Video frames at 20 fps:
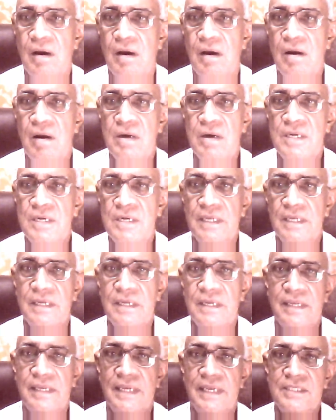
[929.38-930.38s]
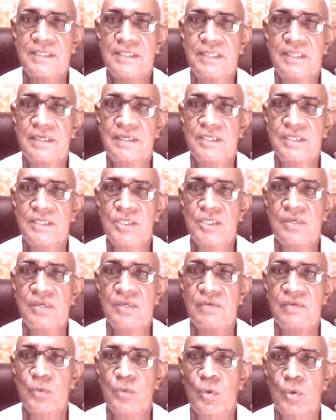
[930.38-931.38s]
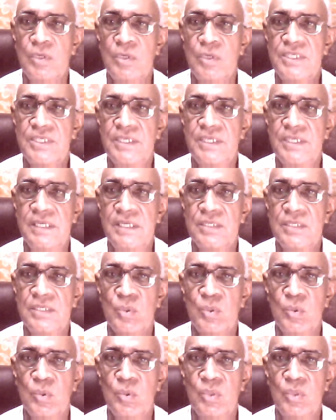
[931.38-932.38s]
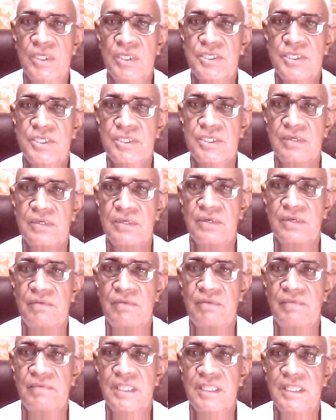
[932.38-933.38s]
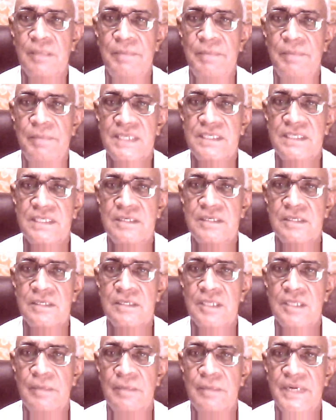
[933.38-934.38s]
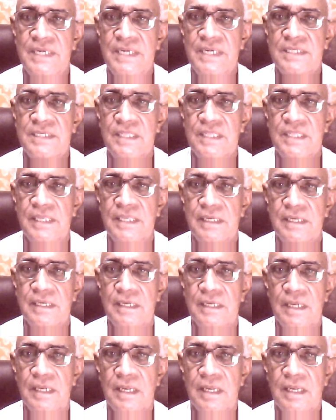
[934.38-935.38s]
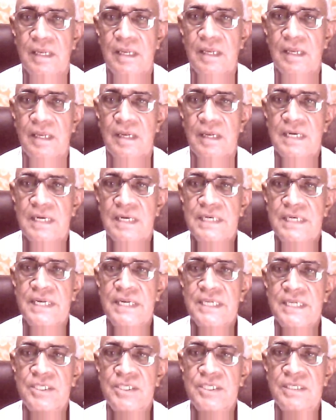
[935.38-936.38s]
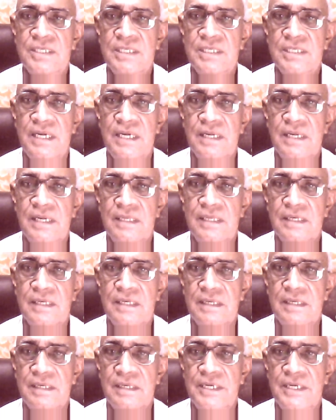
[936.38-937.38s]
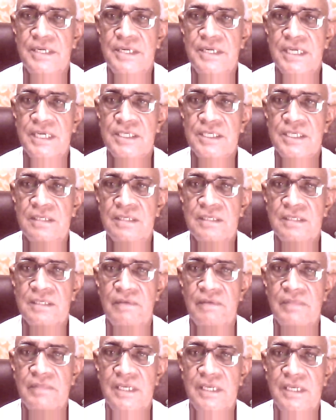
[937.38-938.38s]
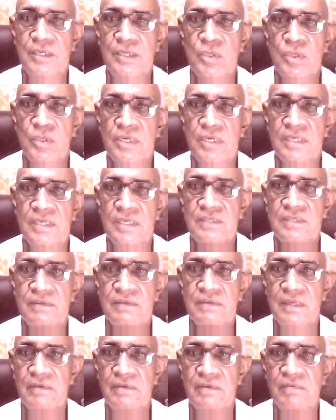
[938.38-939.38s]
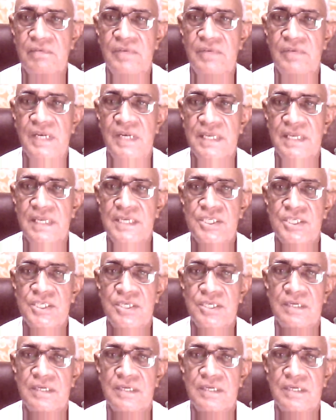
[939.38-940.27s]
hard as the result of tonicity, so that when the placenta separates, the contractions and the retractions of the uterus will arrest